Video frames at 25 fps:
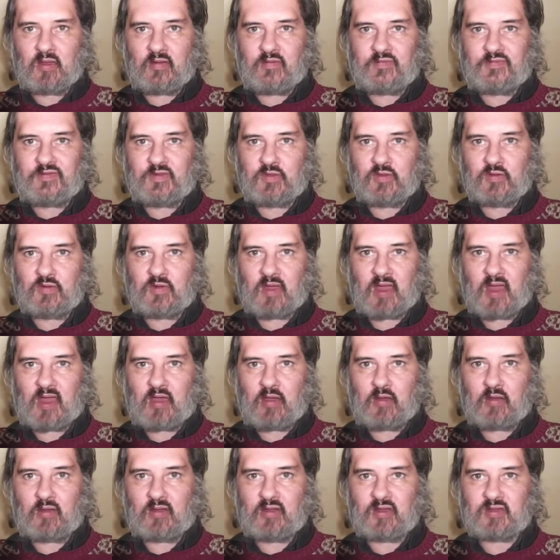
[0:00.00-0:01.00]
few
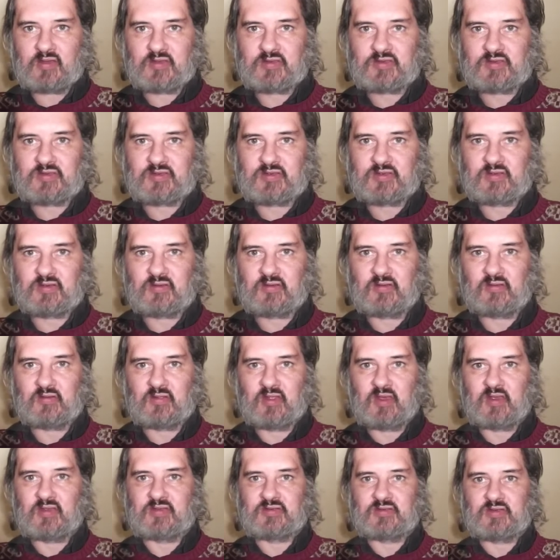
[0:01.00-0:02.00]
hours,
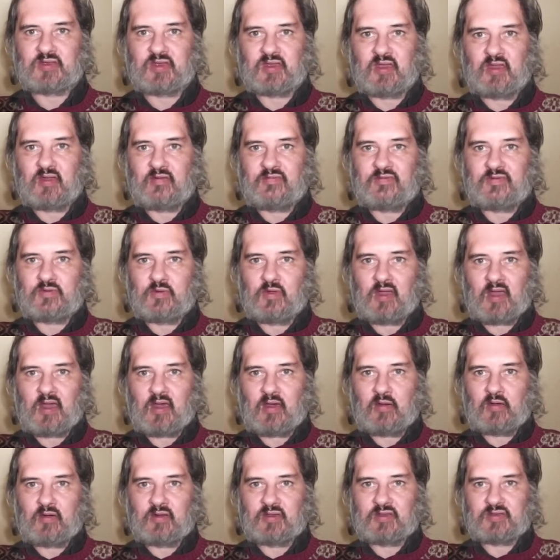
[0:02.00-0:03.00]
let's say a few
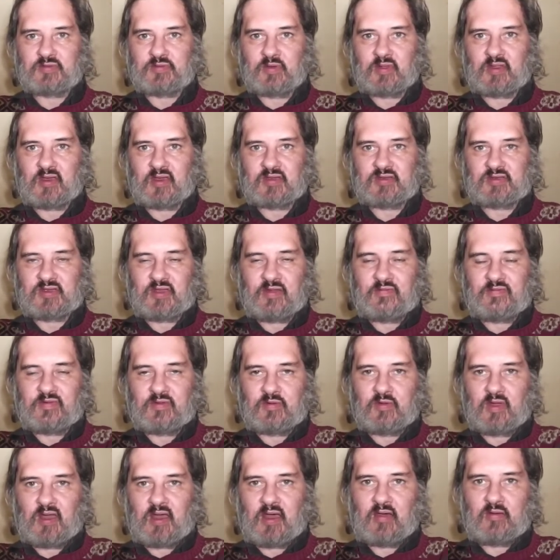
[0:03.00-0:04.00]
hours, when I say a
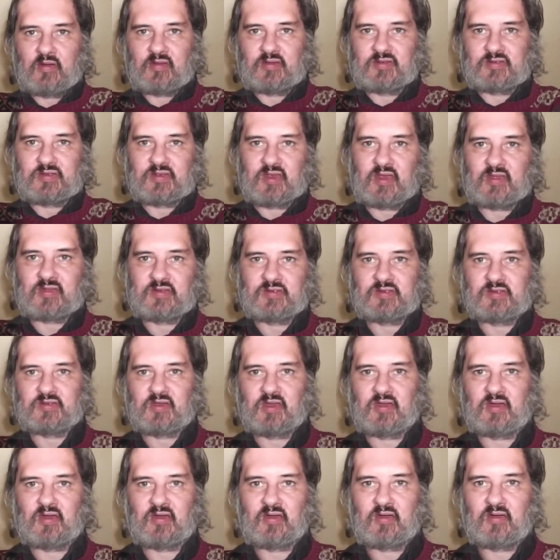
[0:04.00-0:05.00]
few hours, that's
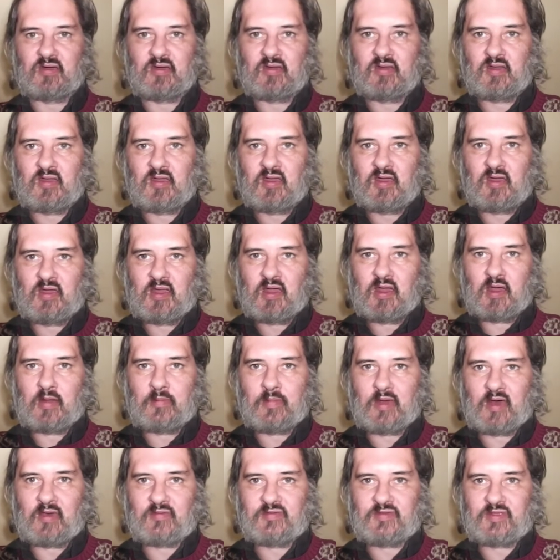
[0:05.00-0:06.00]

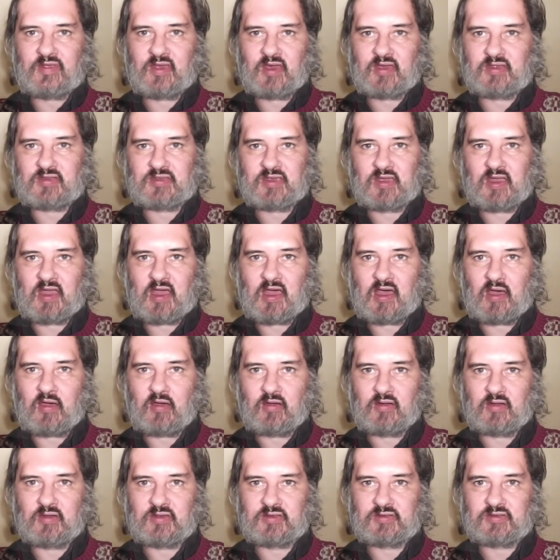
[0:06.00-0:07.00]
about 30
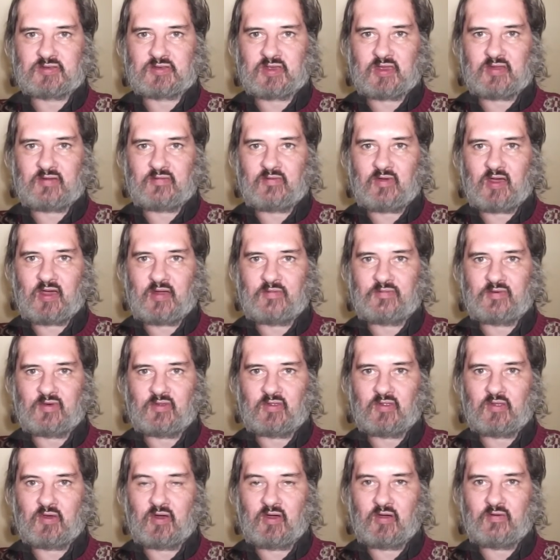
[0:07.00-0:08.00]
hours, the
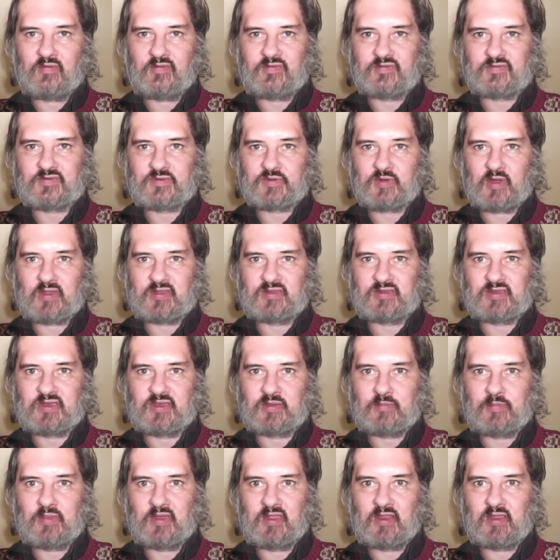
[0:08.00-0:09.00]
arrival of 20
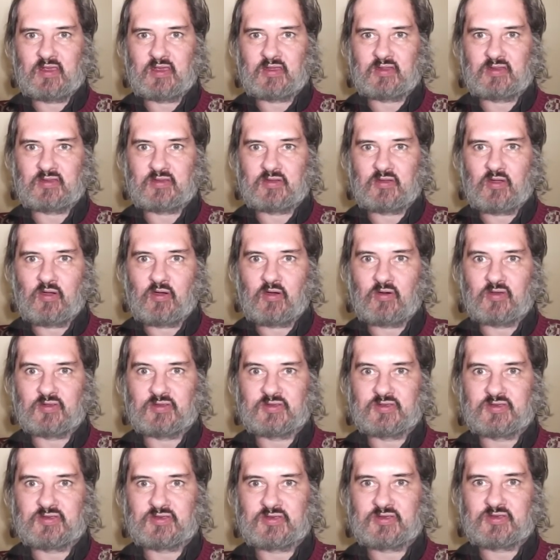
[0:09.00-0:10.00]
billion
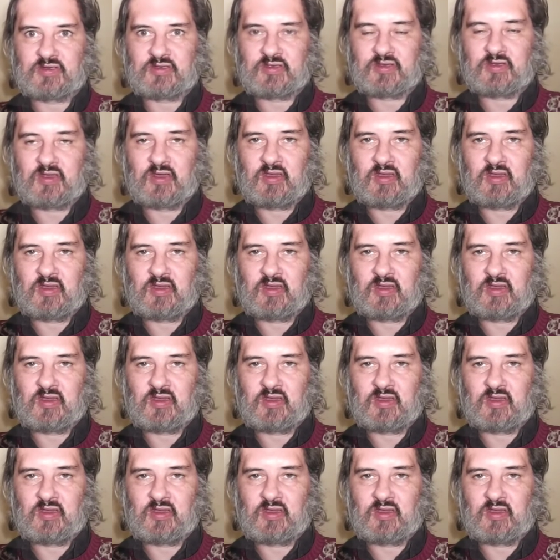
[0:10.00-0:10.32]
gods.